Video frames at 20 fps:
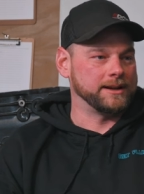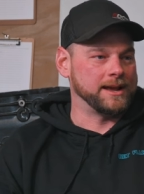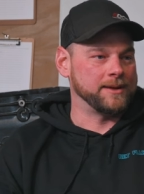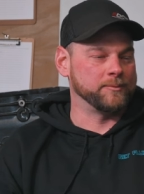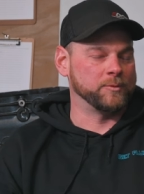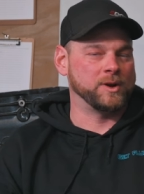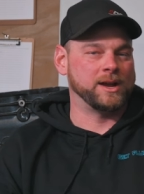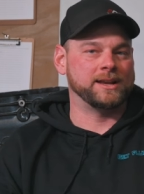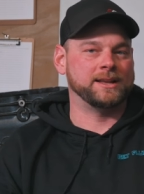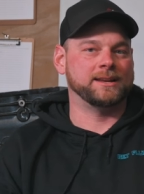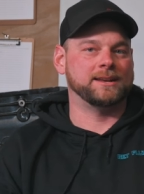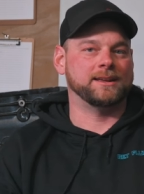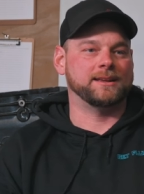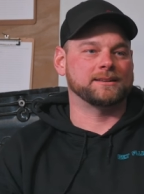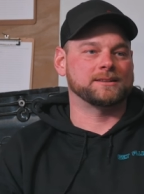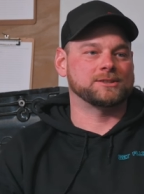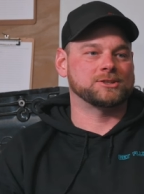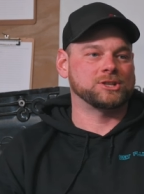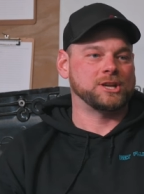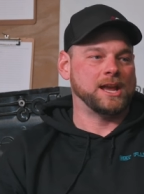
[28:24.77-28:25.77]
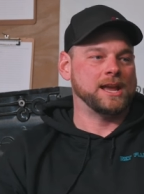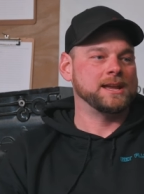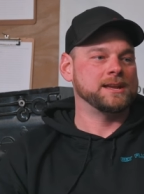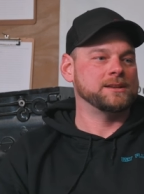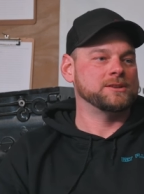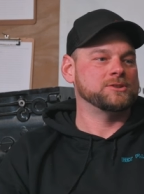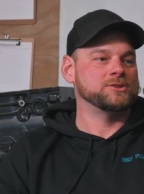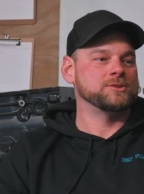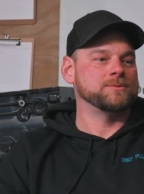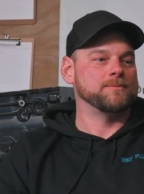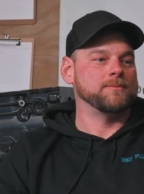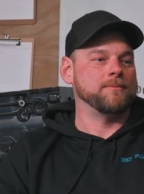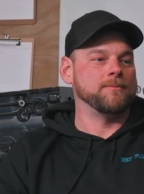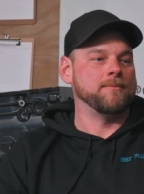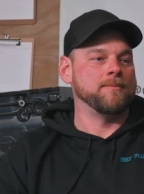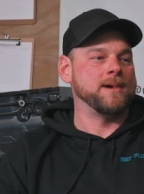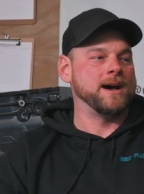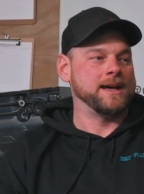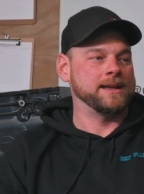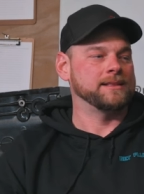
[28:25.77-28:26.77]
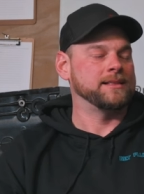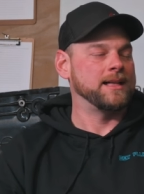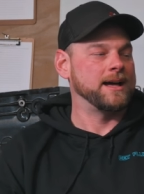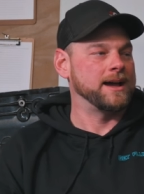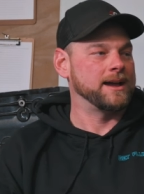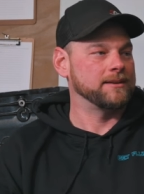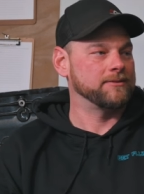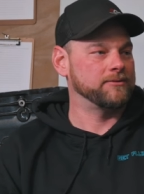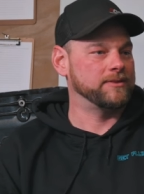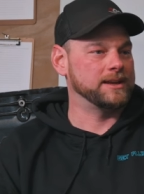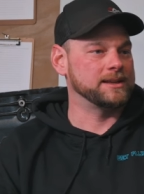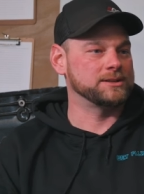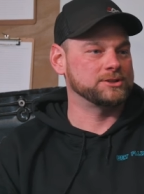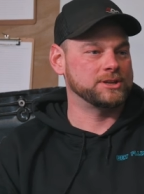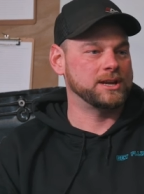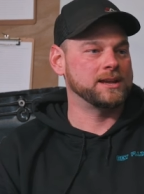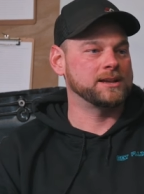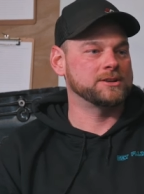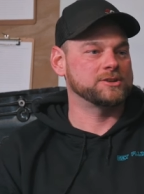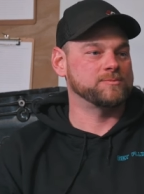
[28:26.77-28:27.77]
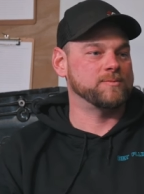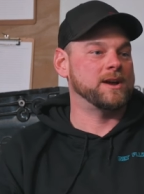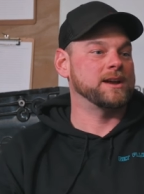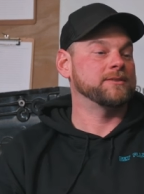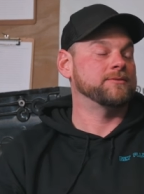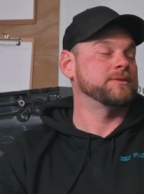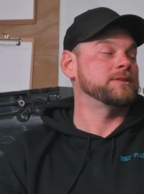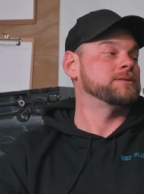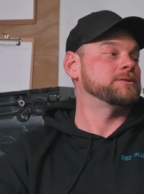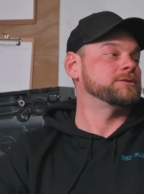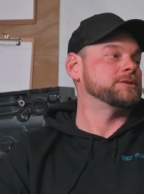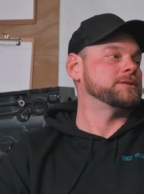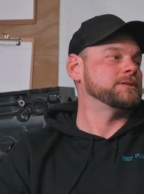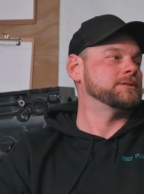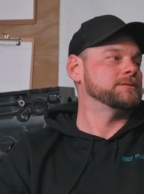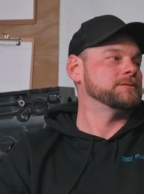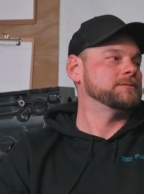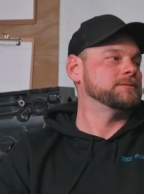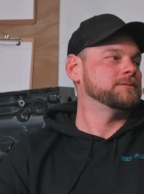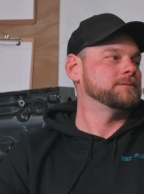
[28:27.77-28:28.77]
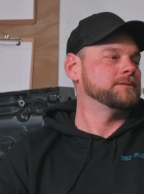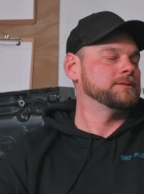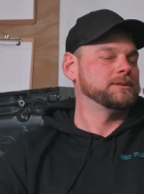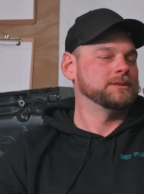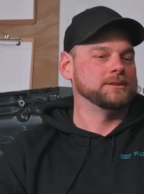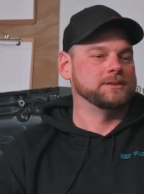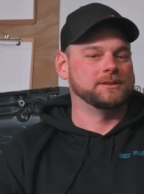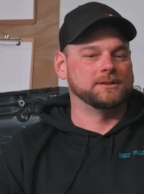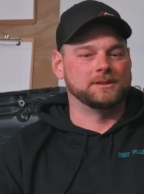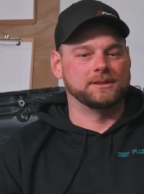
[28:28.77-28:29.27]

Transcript: I'm ready to change my life and change my future. Right.